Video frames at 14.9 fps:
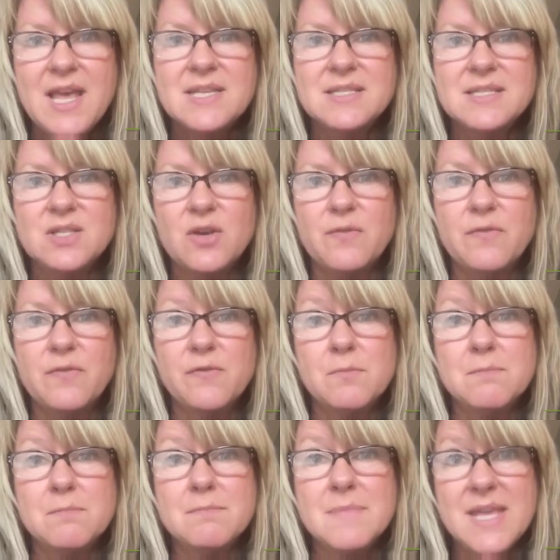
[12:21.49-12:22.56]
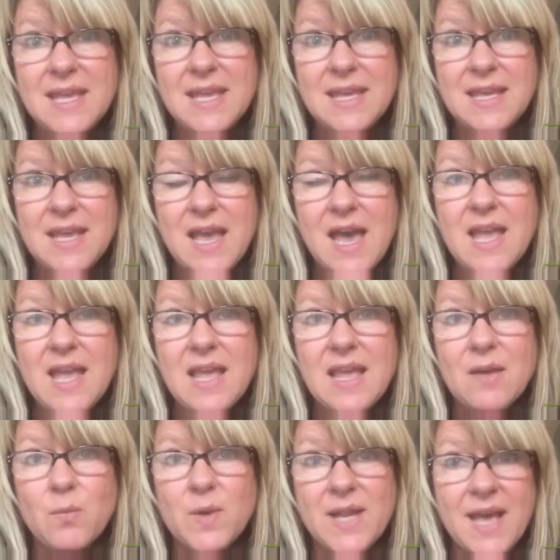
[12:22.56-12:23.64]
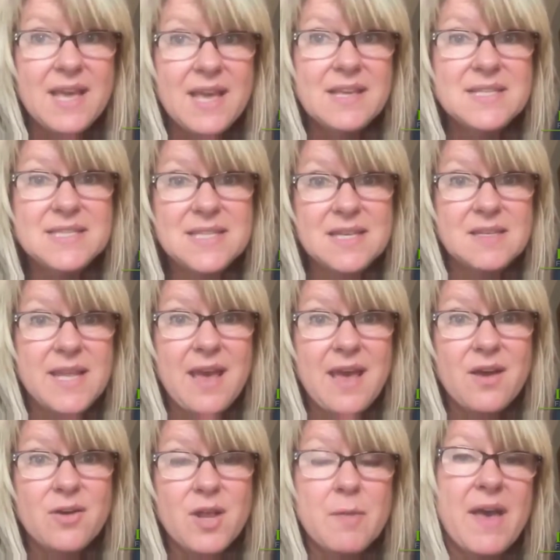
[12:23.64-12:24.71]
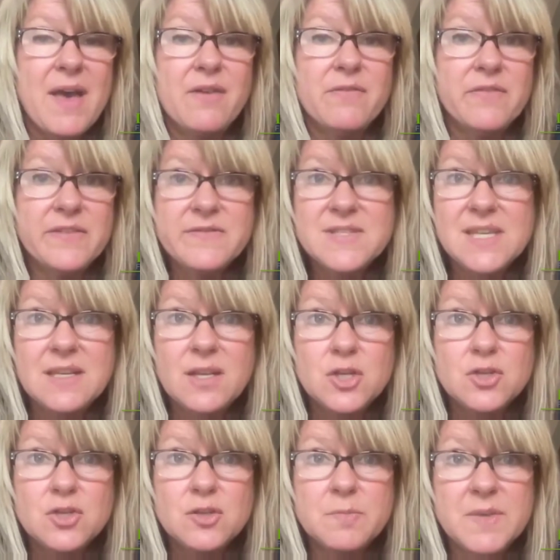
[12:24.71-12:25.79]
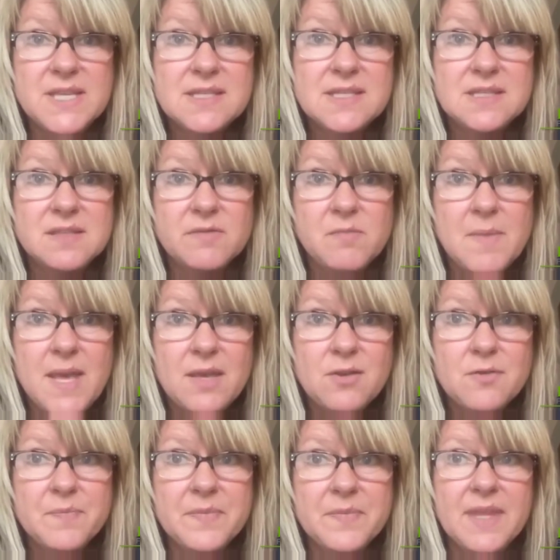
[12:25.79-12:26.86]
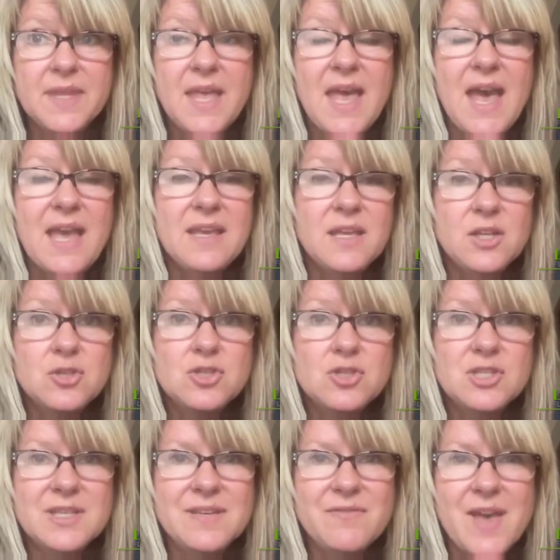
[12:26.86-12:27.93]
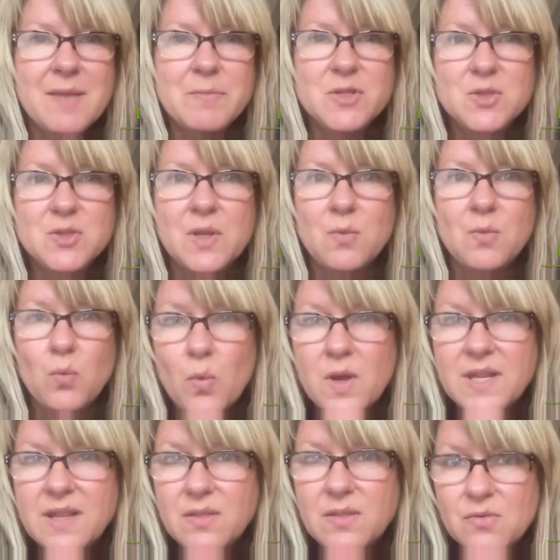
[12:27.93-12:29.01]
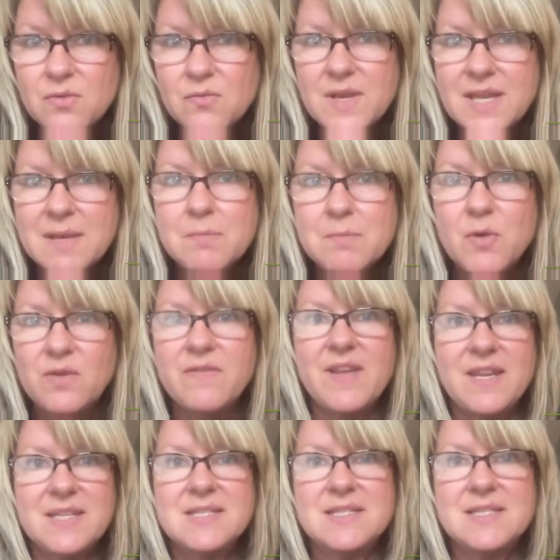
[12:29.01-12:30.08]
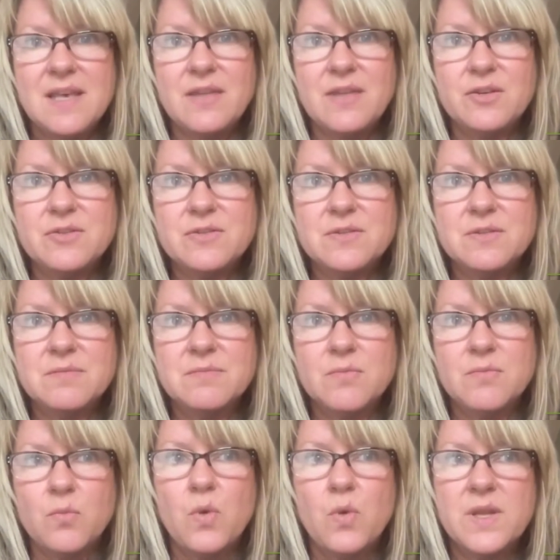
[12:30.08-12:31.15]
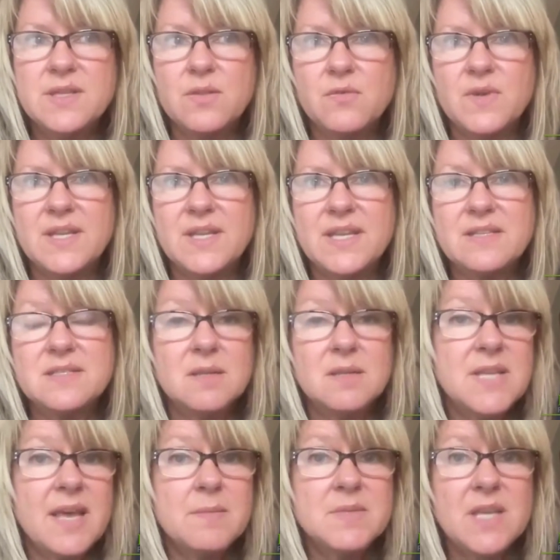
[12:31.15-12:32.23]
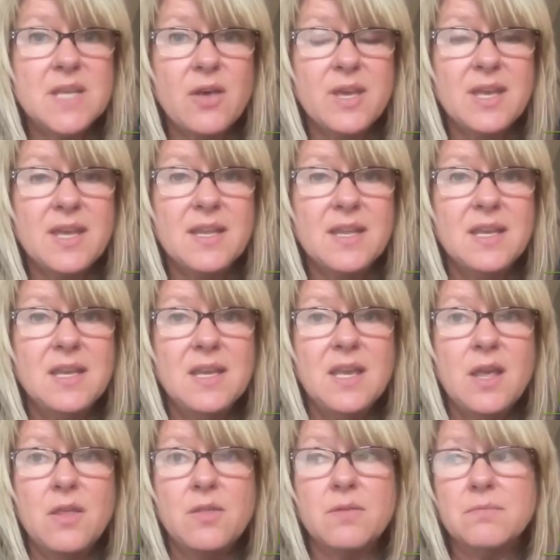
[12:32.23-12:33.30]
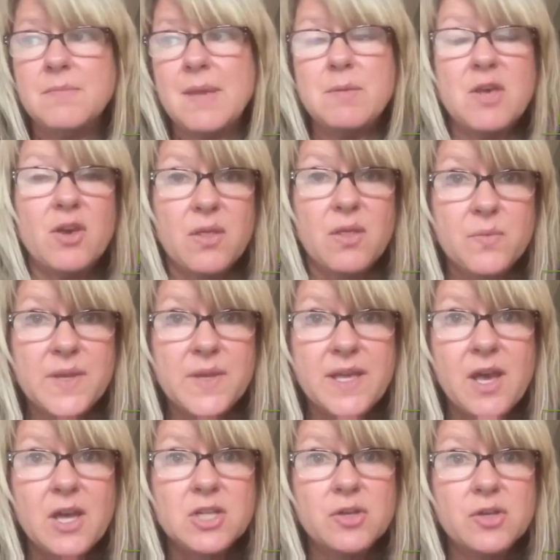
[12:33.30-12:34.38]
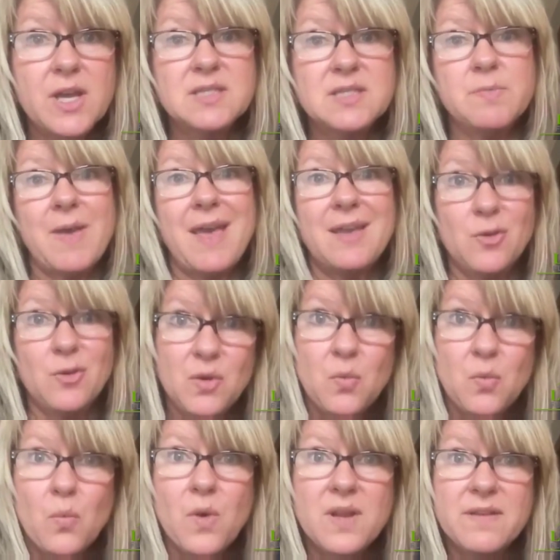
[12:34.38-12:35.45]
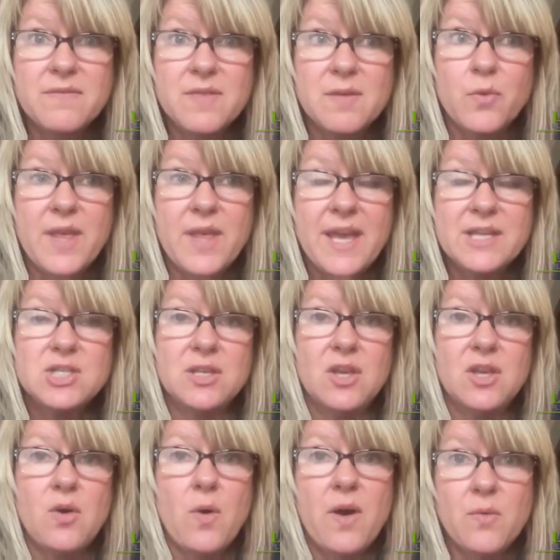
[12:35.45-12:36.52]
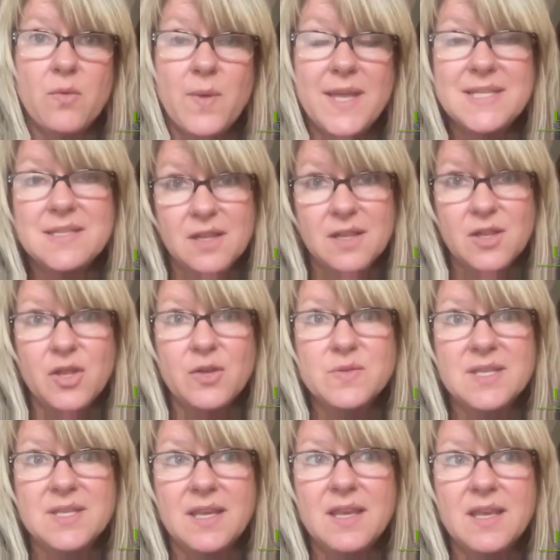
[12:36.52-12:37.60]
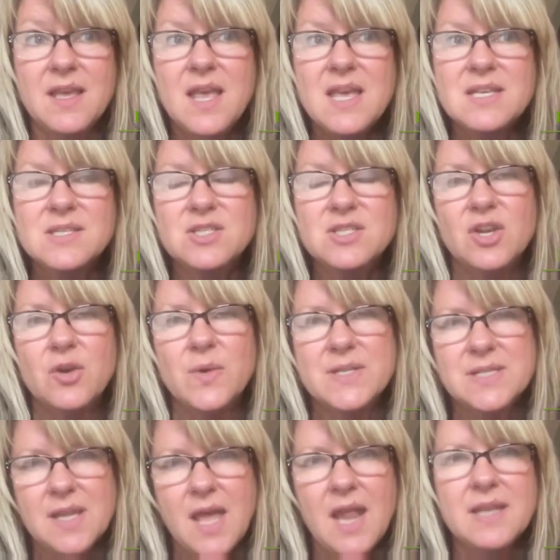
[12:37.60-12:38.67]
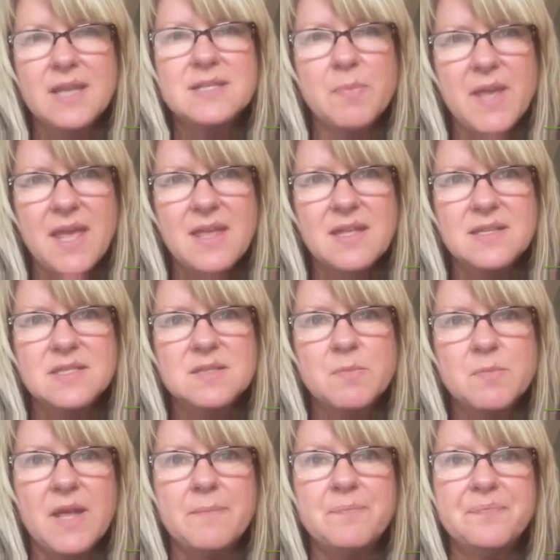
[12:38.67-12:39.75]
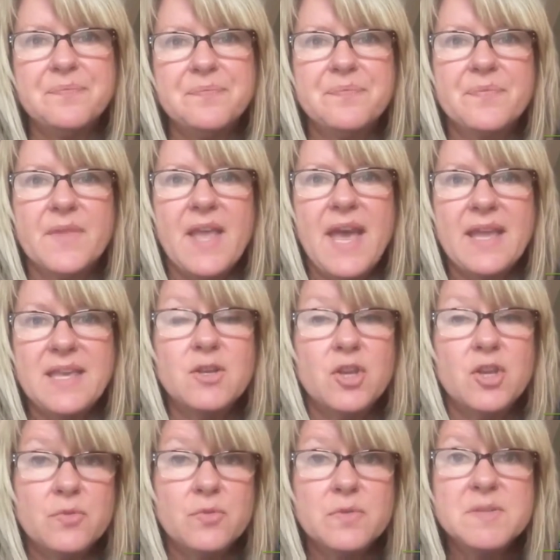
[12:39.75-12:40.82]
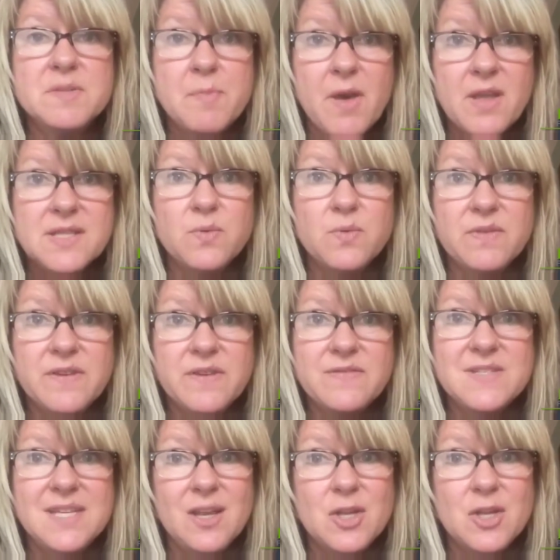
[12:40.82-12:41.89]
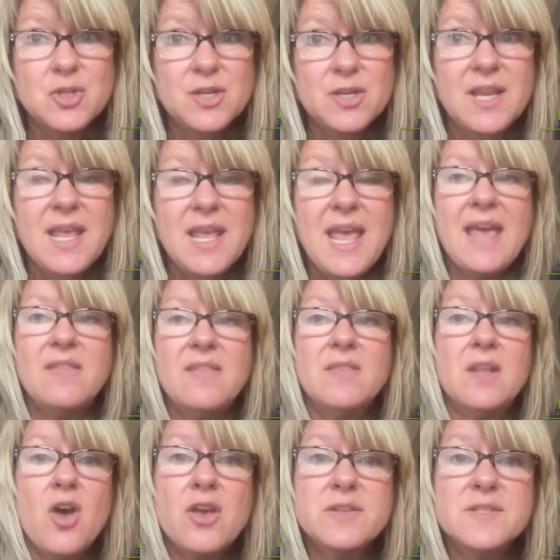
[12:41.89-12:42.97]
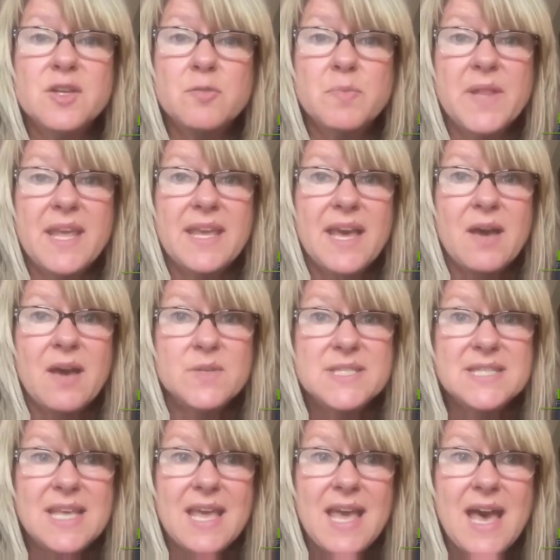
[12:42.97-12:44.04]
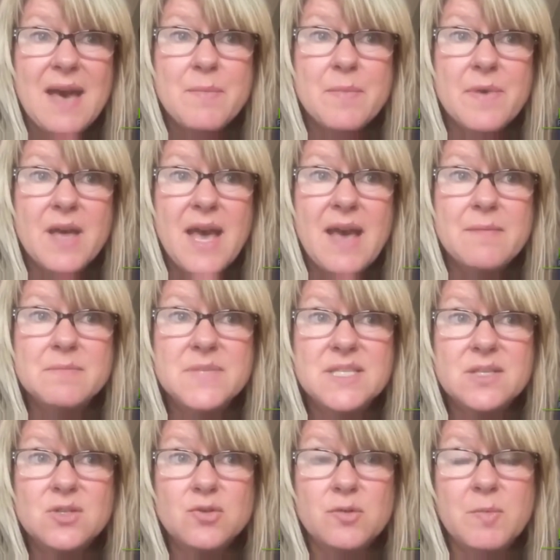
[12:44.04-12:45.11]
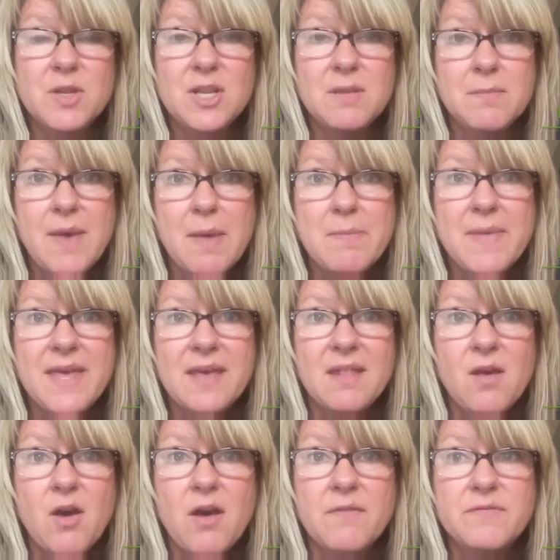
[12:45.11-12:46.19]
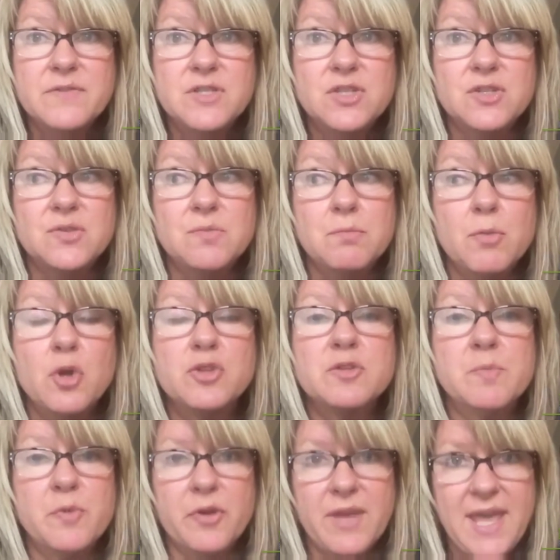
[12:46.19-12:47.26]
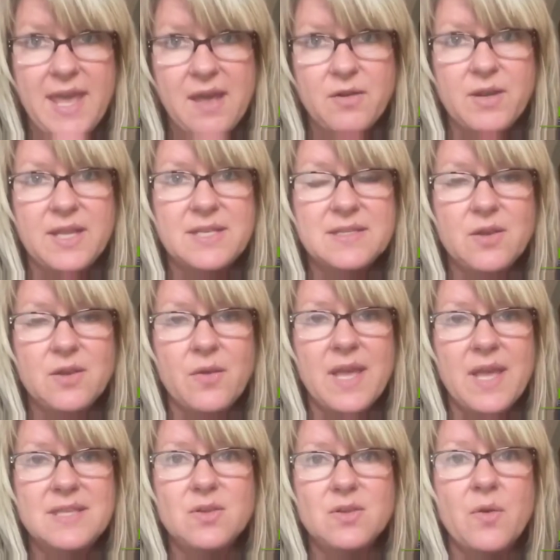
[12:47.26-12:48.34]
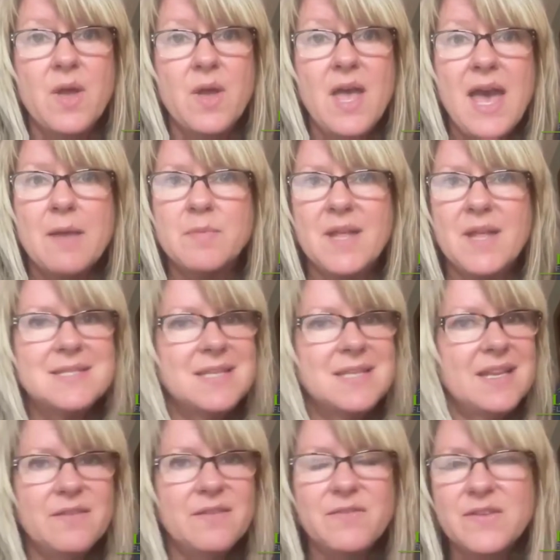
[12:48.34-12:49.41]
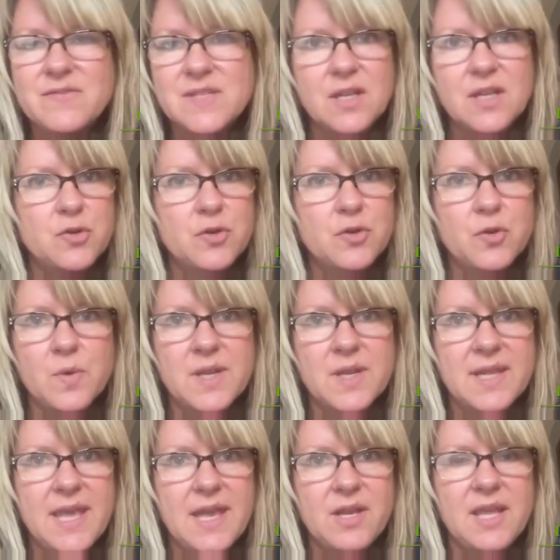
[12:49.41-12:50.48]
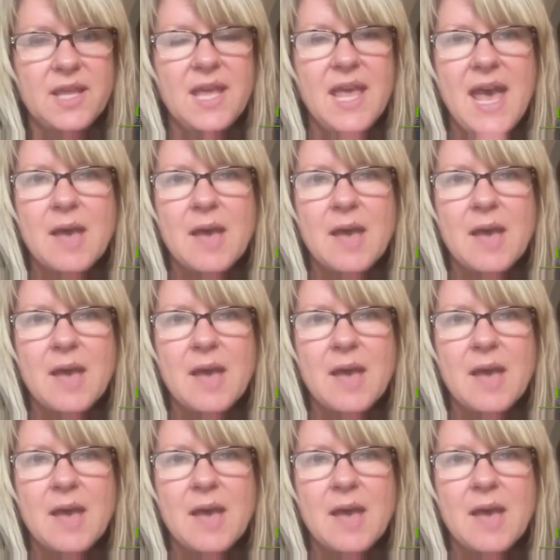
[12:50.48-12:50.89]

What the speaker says: So for me, when I send out about 1,500 pieces of mail, I can usually find between 1 and 3 motivated sellers. 1 to 3. Now, sometimes I'll get 3 contracts back and only one of them will actually go all the way to closing. So it kind of depends, but I get good response with 1,500. And then also, Blake, I would say I'm distributing my mail off to multiple counties. Okay, so I'm not sending 1,500 to one county.